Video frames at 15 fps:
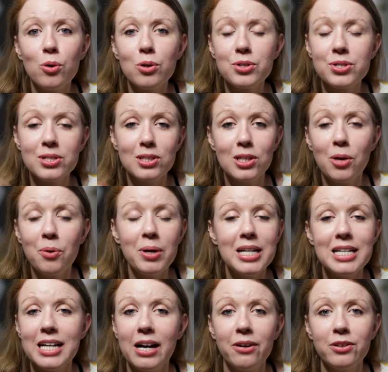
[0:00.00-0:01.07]
or
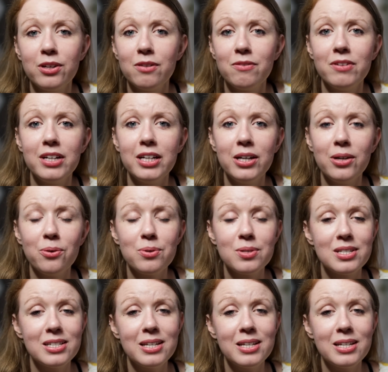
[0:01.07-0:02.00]
slowing down your videos